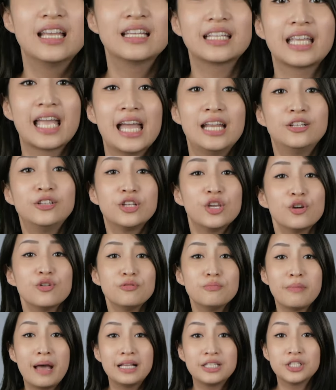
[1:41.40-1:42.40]
can you
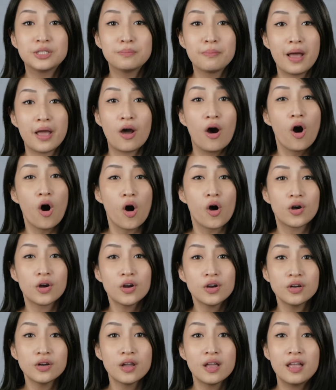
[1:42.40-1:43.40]
imagine my
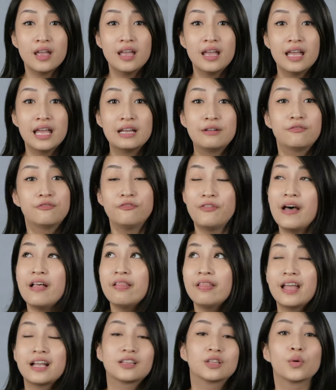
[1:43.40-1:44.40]
horror? It
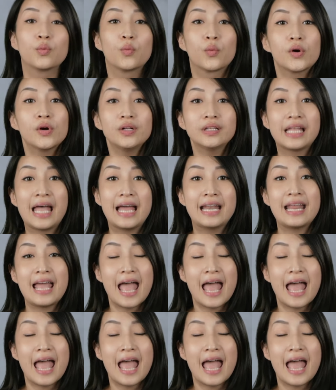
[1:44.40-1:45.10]
felt like the world had